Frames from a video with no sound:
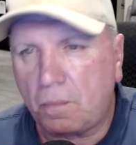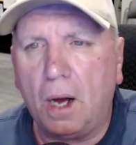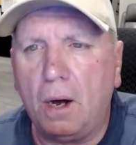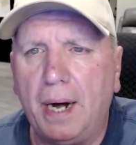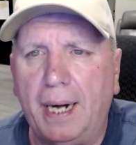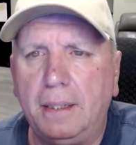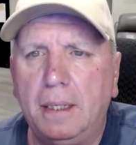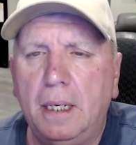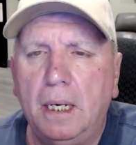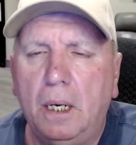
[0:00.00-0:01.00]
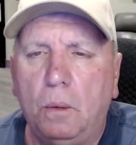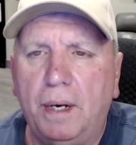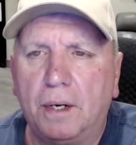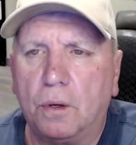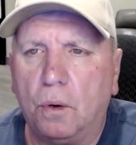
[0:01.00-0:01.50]
All right.
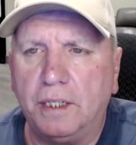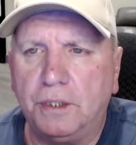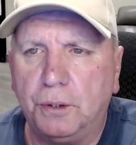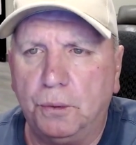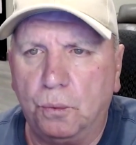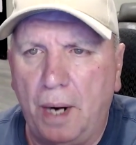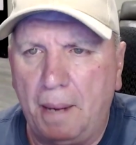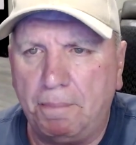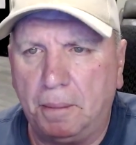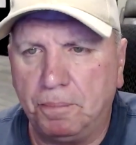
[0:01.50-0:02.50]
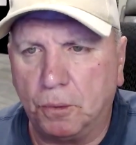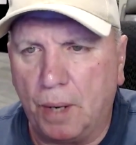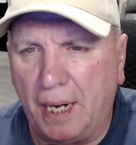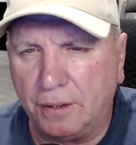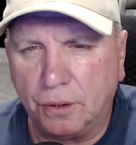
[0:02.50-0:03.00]
We are going to wrap up the
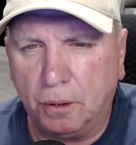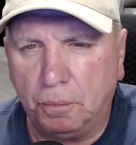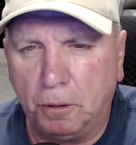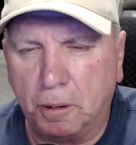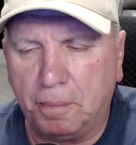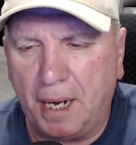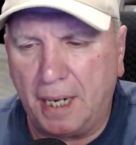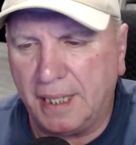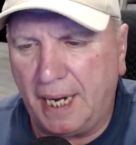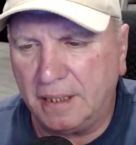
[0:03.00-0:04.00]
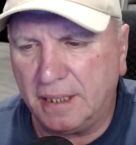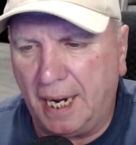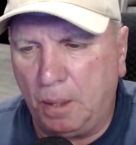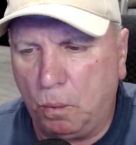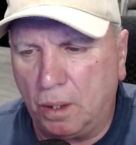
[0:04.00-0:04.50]
Rational Boomer podcast.
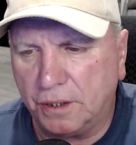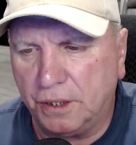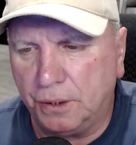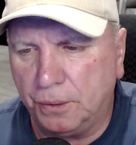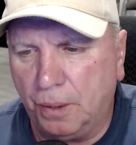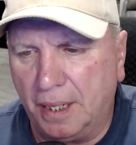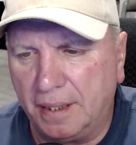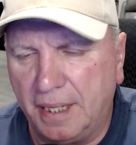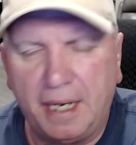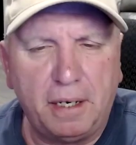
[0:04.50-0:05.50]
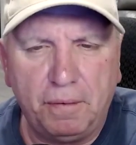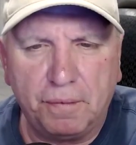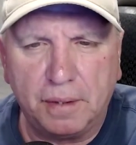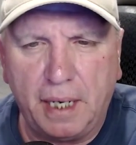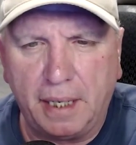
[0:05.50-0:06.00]
I want to uh, thank you
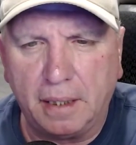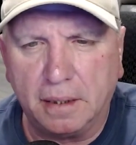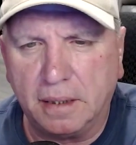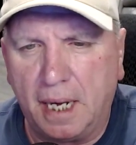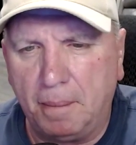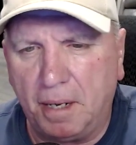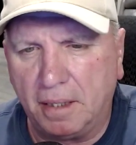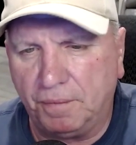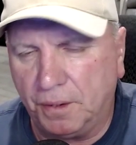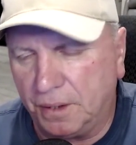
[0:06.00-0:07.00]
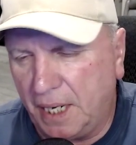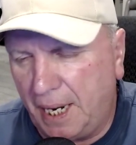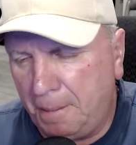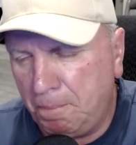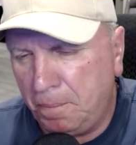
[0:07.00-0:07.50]
for taking the time out of your
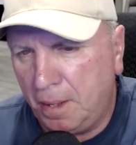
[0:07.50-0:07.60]
day.